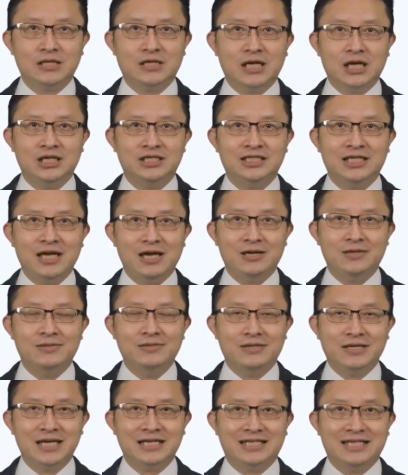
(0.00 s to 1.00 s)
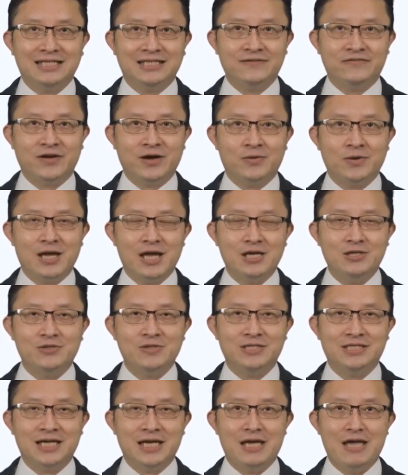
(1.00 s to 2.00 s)
You see, this is a very
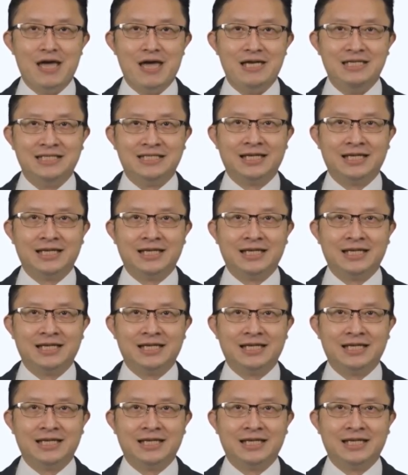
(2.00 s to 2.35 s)
interesting case